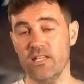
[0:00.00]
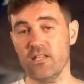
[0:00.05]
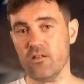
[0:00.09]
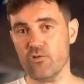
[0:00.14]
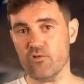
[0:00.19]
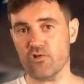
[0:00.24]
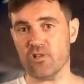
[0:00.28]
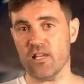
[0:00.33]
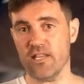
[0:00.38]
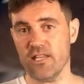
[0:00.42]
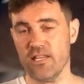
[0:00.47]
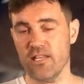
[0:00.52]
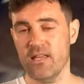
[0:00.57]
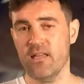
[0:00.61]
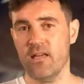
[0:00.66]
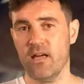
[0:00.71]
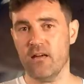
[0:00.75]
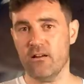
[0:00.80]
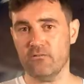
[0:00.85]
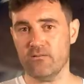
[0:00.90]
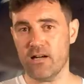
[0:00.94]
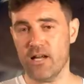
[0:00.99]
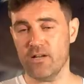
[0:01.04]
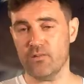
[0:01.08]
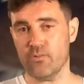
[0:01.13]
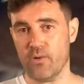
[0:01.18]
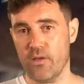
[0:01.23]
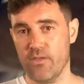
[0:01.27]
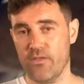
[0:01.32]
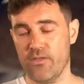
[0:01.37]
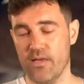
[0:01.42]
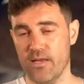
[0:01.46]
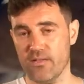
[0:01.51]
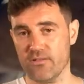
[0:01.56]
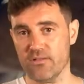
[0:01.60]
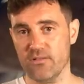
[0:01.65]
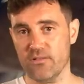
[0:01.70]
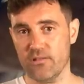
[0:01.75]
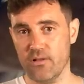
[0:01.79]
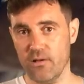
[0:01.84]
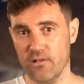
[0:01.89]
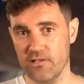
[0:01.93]
usually around
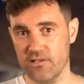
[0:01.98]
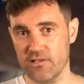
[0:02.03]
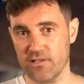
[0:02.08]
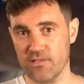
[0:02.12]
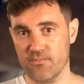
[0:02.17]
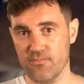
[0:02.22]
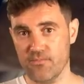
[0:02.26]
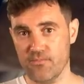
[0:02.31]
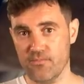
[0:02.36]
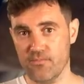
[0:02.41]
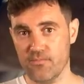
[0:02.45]
$1,000.